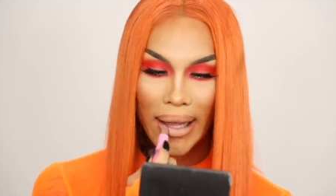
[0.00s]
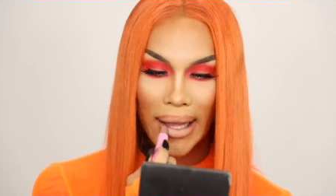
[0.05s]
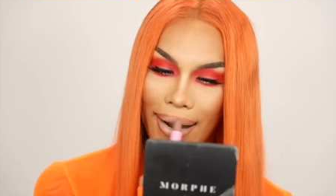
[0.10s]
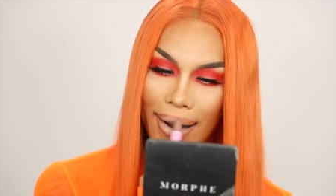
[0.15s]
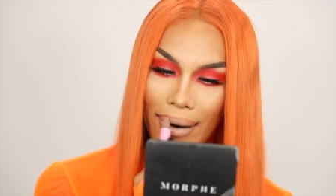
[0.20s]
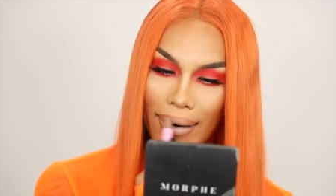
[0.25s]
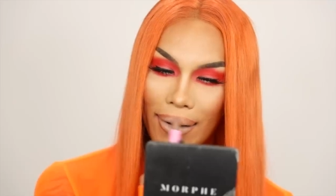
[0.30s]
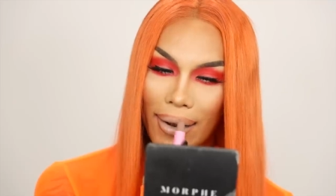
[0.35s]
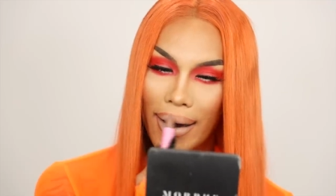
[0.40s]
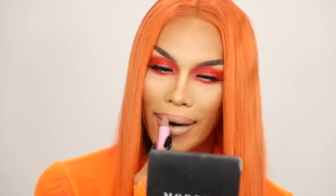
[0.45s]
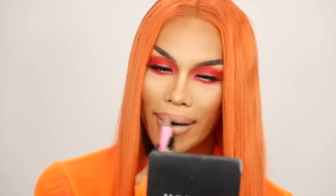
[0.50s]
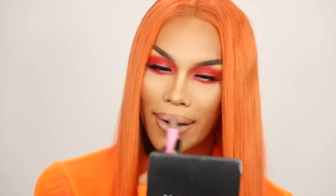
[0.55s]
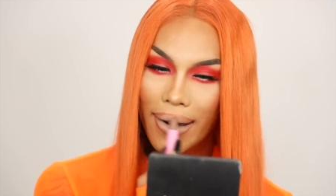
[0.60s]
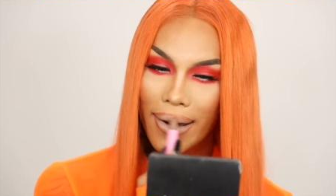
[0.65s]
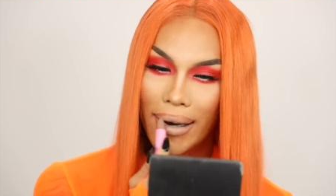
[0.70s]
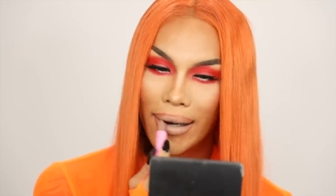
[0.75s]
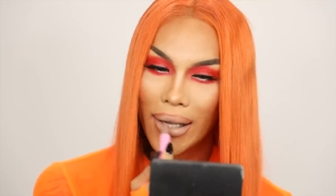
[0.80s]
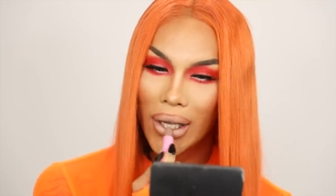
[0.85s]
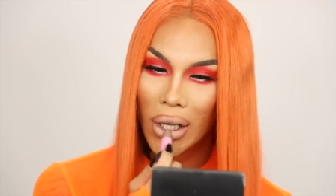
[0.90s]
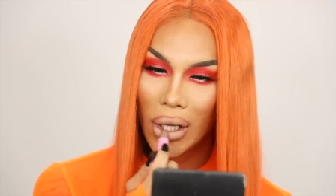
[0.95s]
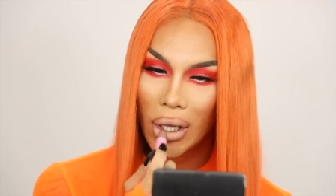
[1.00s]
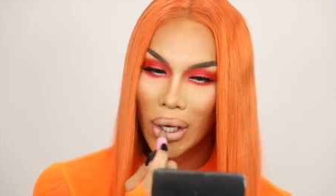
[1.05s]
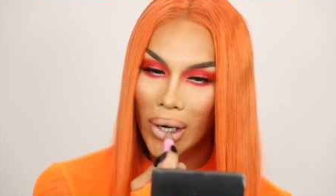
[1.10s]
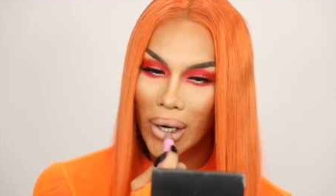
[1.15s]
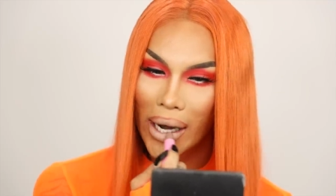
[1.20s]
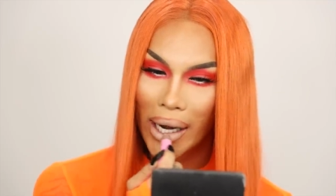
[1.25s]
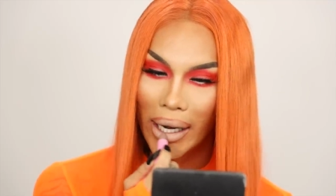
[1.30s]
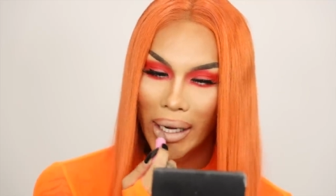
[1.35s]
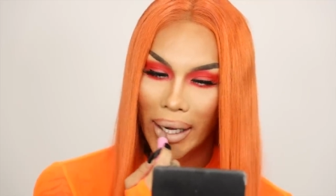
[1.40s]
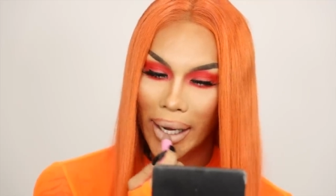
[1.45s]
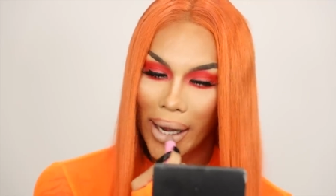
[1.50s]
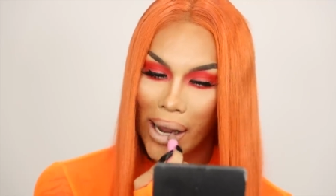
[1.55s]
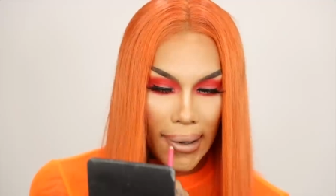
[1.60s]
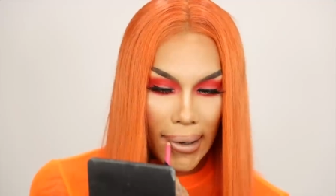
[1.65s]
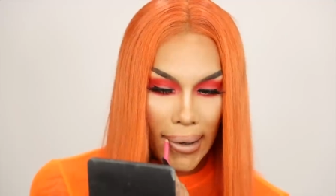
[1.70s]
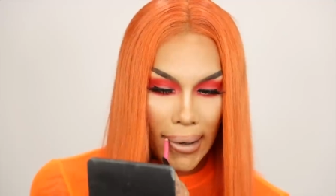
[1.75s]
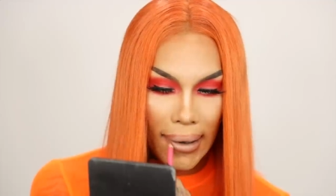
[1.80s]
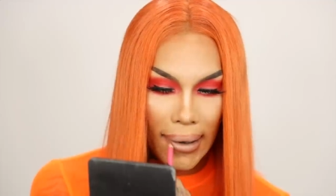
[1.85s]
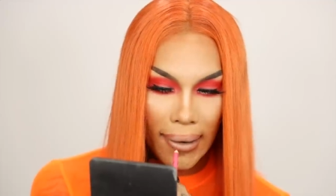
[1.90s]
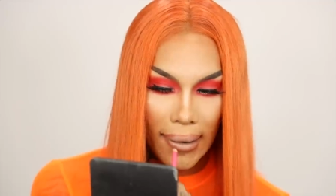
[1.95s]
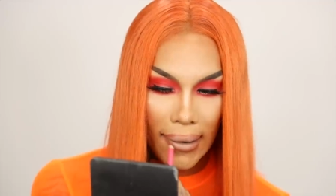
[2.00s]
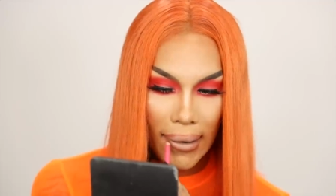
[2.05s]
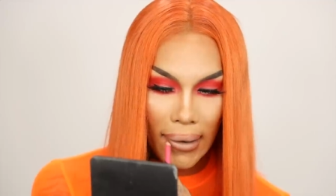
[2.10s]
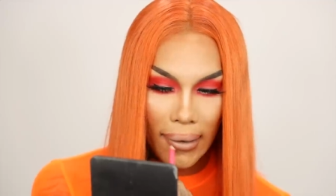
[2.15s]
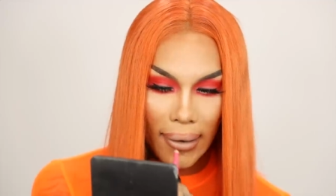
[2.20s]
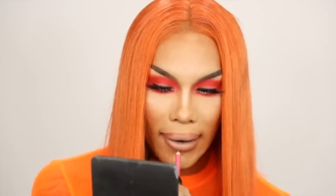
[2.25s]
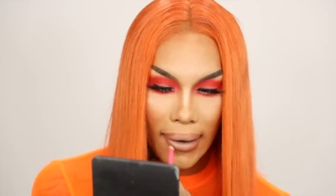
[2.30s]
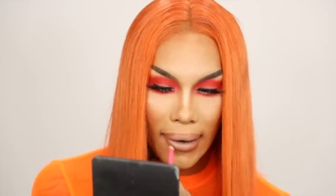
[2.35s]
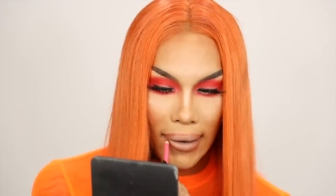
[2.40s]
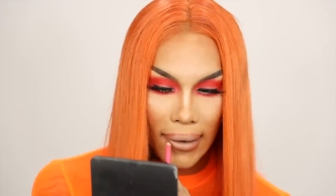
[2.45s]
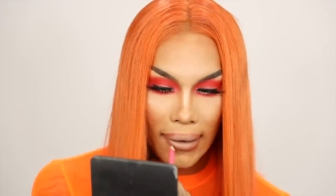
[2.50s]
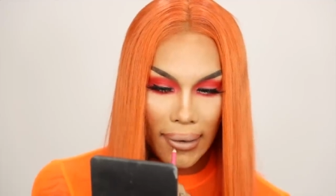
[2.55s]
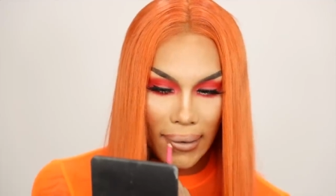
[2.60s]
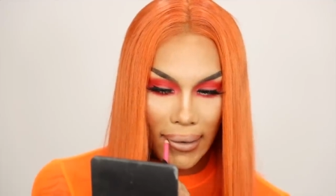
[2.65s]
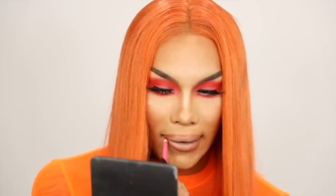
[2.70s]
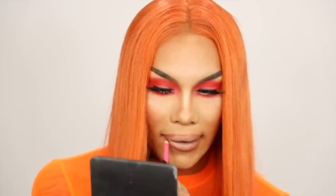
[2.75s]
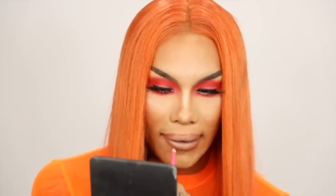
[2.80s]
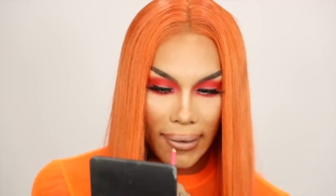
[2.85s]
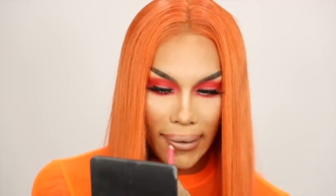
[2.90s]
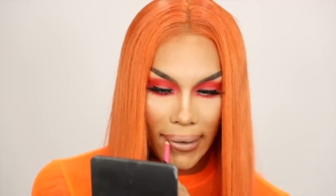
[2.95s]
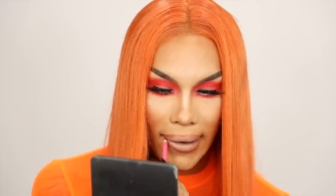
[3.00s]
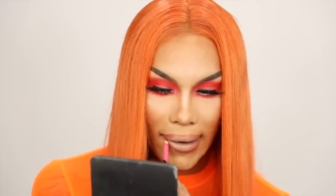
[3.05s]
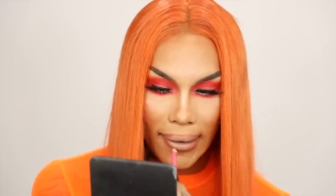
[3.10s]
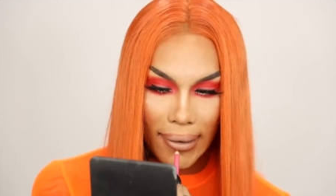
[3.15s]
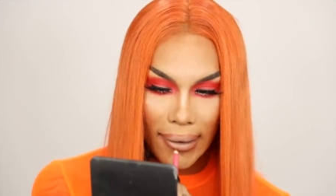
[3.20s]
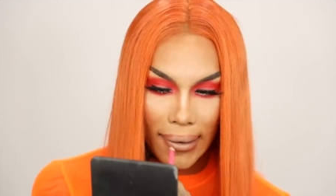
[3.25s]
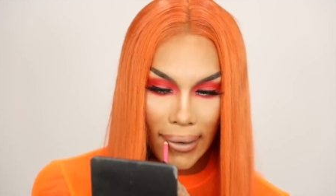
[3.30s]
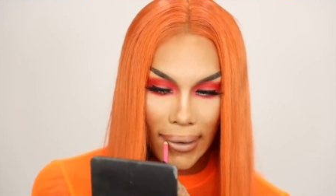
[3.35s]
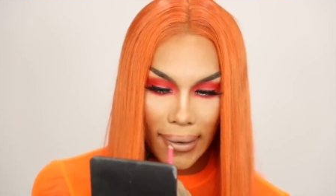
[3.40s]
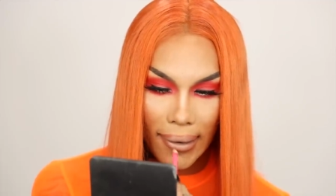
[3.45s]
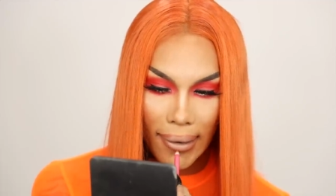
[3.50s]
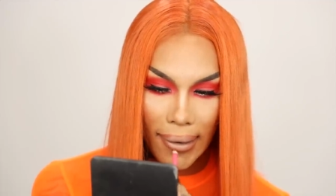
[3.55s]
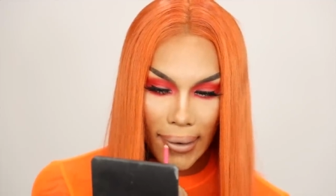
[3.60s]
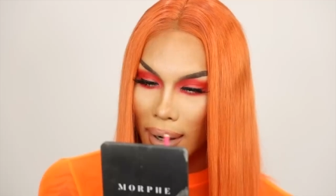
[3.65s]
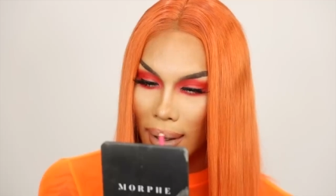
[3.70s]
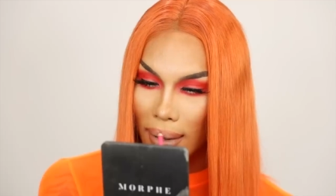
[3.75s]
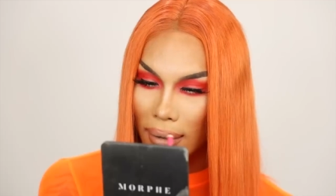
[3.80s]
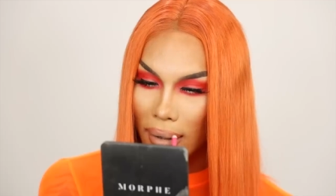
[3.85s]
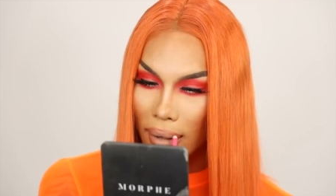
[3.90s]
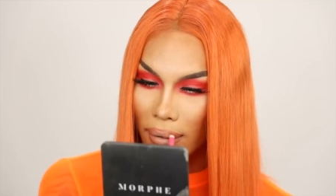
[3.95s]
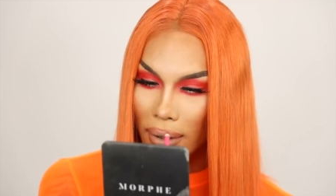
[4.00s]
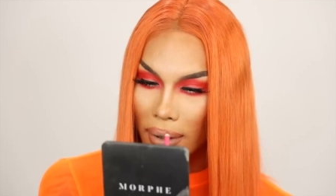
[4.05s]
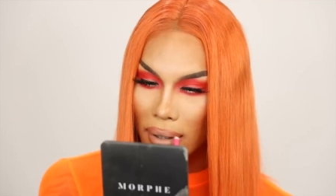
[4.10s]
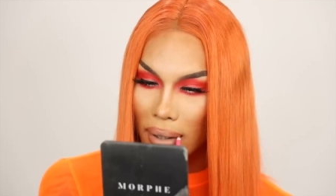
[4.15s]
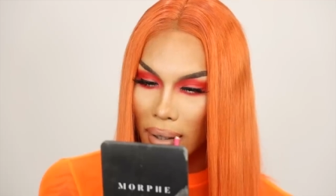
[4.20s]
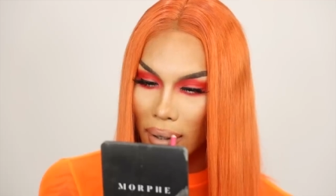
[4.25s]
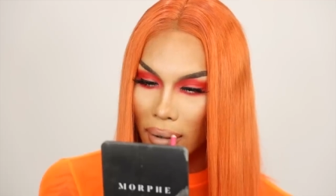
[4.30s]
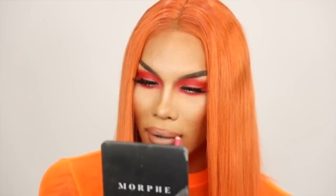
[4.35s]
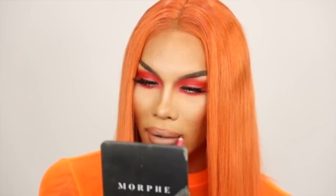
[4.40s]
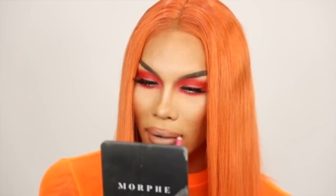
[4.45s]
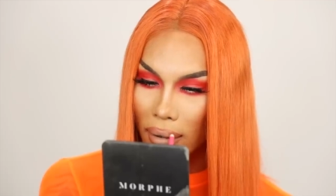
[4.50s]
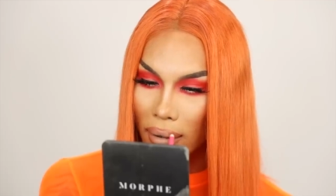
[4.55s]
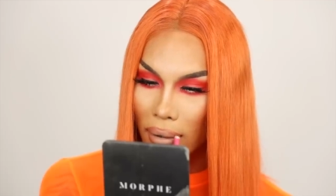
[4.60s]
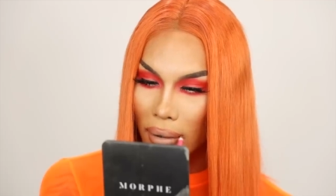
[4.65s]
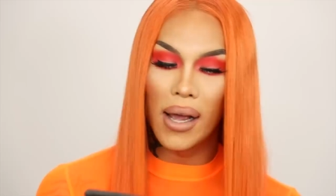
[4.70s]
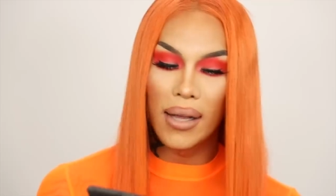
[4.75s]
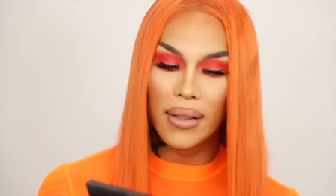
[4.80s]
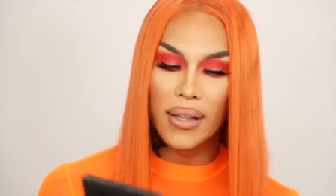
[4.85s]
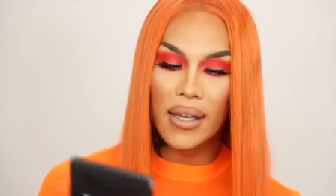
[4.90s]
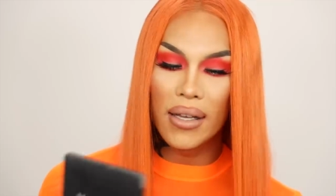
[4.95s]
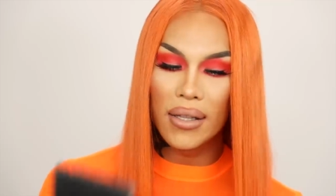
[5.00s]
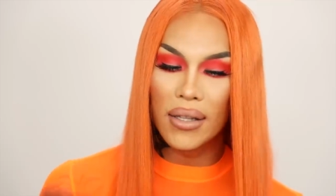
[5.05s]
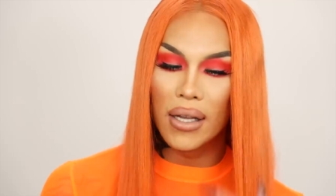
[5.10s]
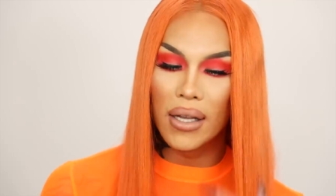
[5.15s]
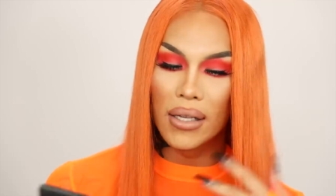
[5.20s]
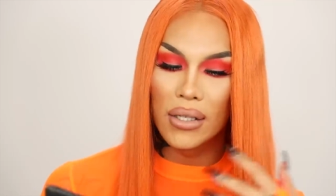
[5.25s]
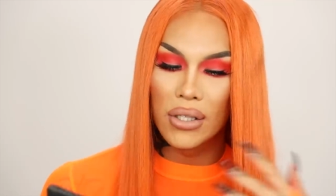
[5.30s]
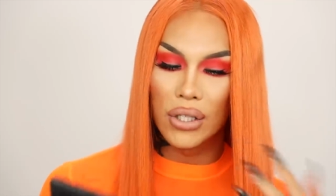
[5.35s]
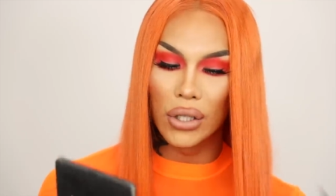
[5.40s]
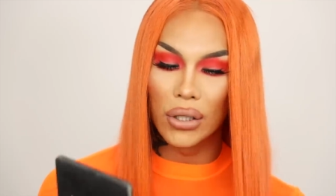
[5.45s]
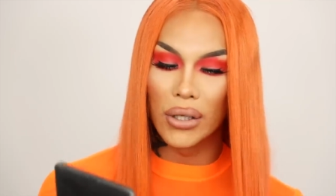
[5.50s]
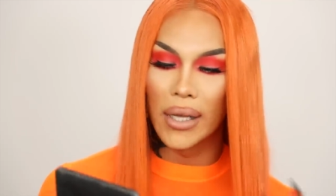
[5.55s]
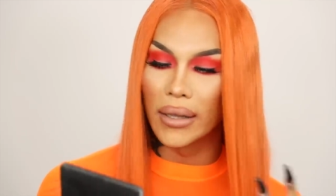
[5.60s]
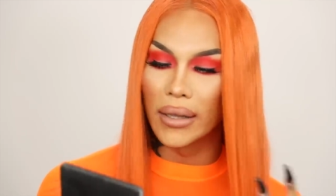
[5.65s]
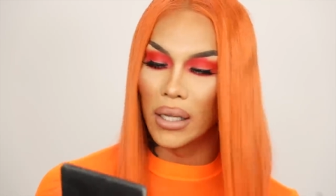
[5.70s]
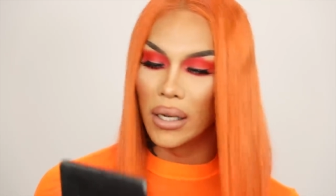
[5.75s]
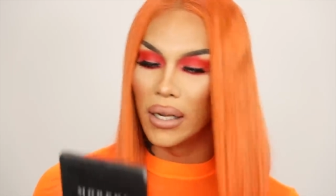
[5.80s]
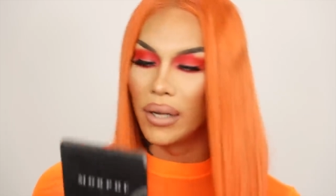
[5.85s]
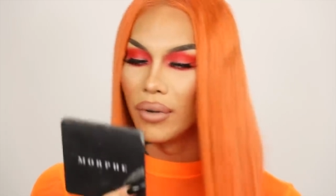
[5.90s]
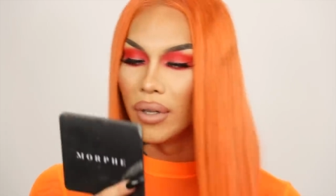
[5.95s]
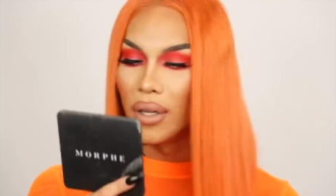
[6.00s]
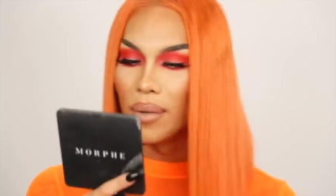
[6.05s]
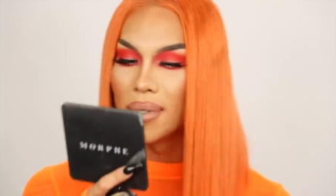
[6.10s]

Now, I know I look a little crazy. Now, I'm doing my lips dirty shots, okay? I love this color. I think it does look like the liquid